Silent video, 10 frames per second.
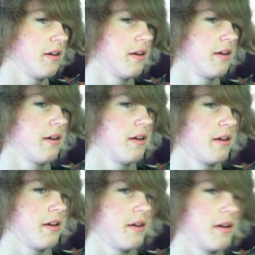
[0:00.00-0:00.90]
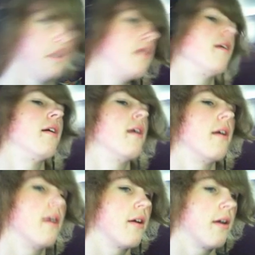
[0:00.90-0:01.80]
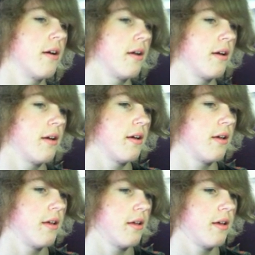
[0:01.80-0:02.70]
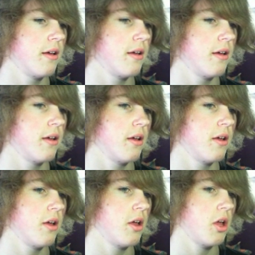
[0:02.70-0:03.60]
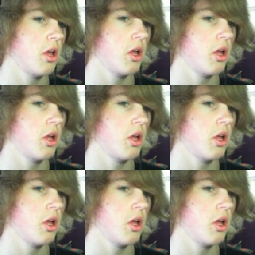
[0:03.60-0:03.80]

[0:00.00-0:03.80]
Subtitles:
(no one is talking)